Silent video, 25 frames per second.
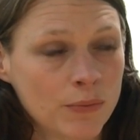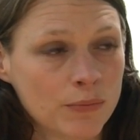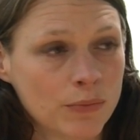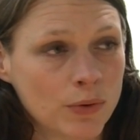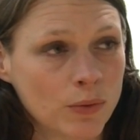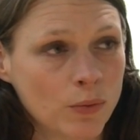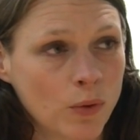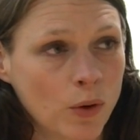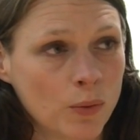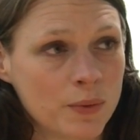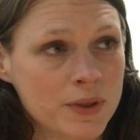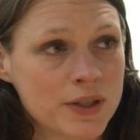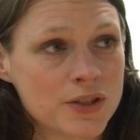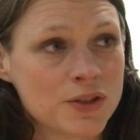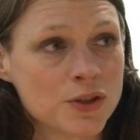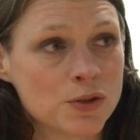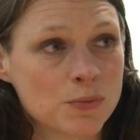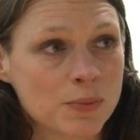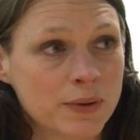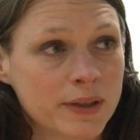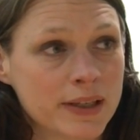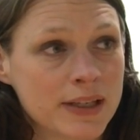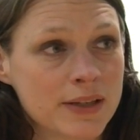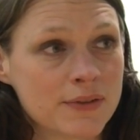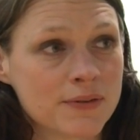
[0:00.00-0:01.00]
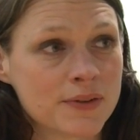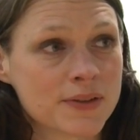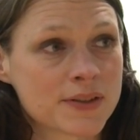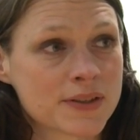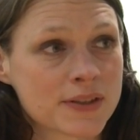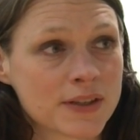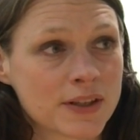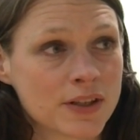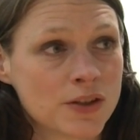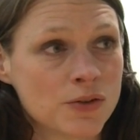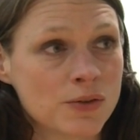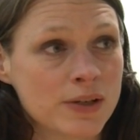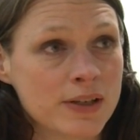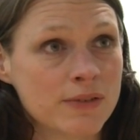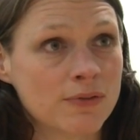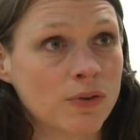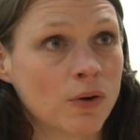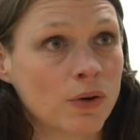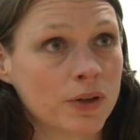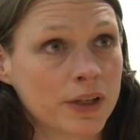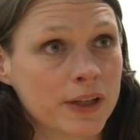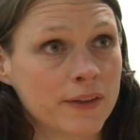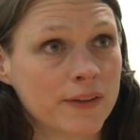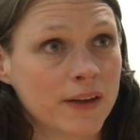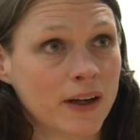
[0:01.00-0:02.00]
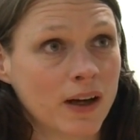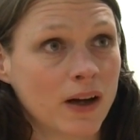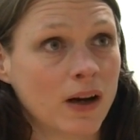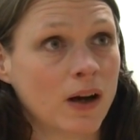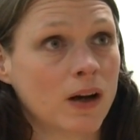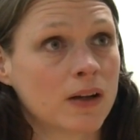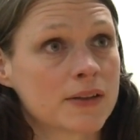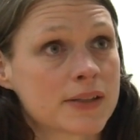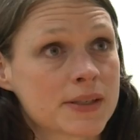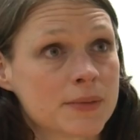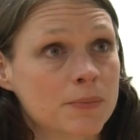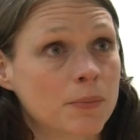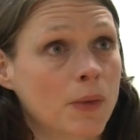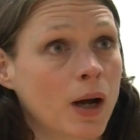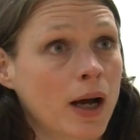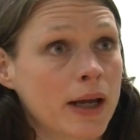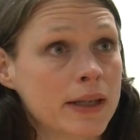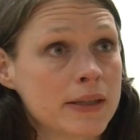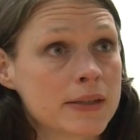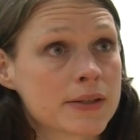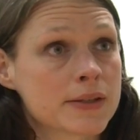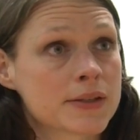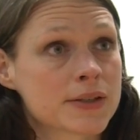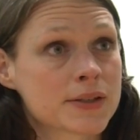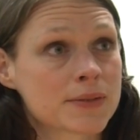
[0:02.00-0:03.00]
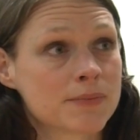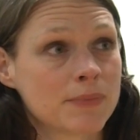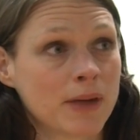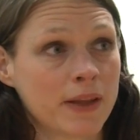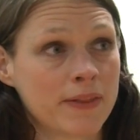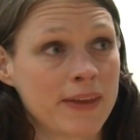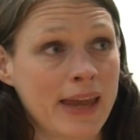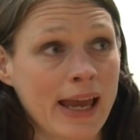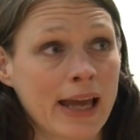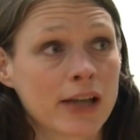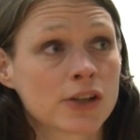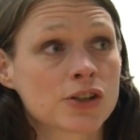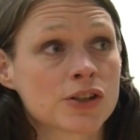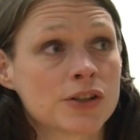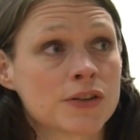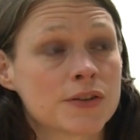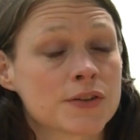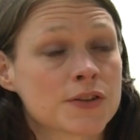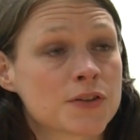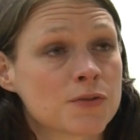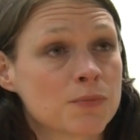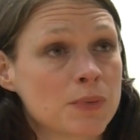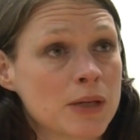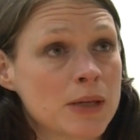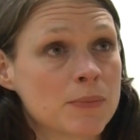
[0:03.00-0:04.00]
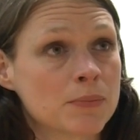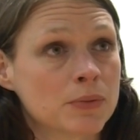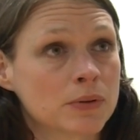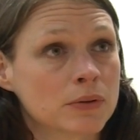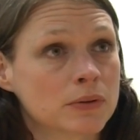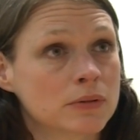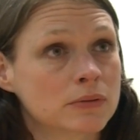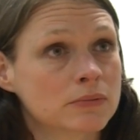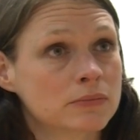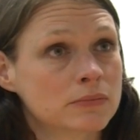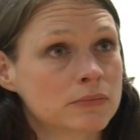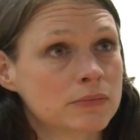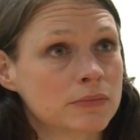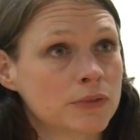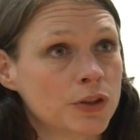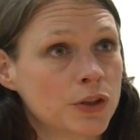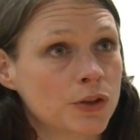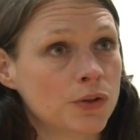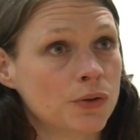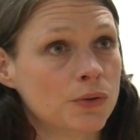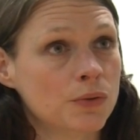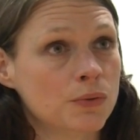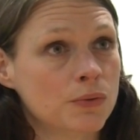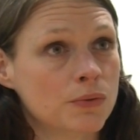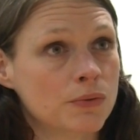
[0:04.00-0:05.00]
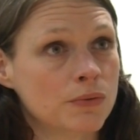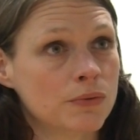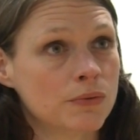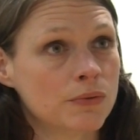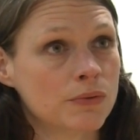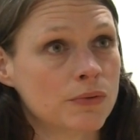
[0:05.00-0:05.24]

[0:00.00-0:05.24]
but what we do believe is that you live on in the hearts and minds and the actions of people who